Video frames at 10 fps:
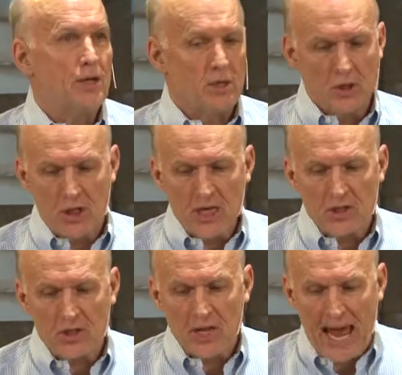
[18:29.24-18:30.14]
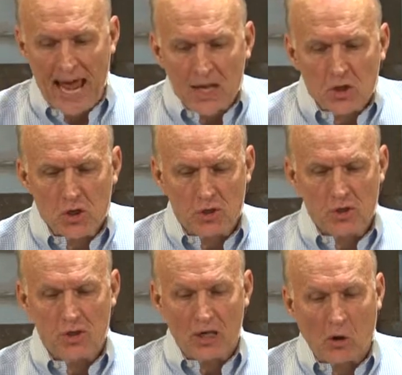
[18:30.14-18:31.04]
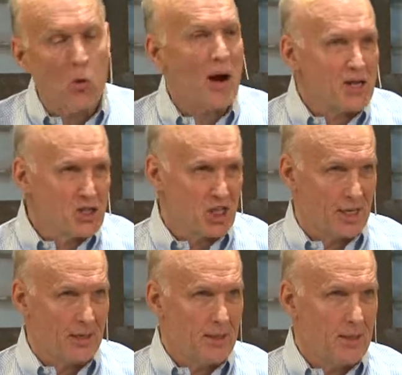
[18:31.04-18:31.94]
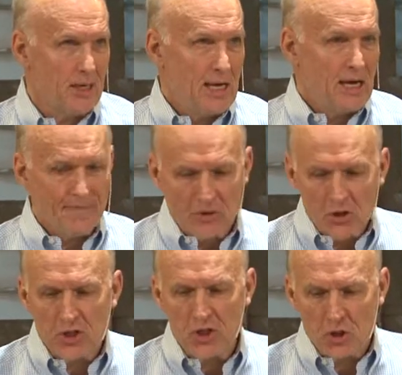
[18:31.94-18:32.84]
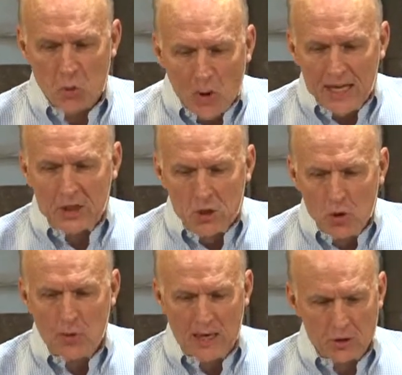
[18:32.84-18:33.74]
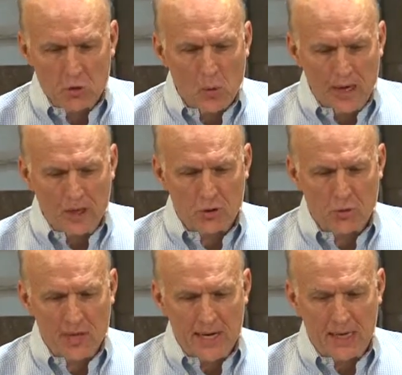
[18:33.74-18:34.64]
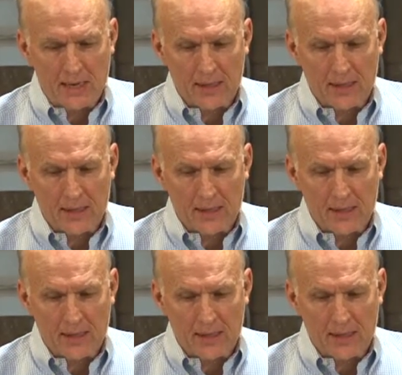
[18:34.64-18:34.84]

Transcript: Jesus answers the question in verses 22 and 23,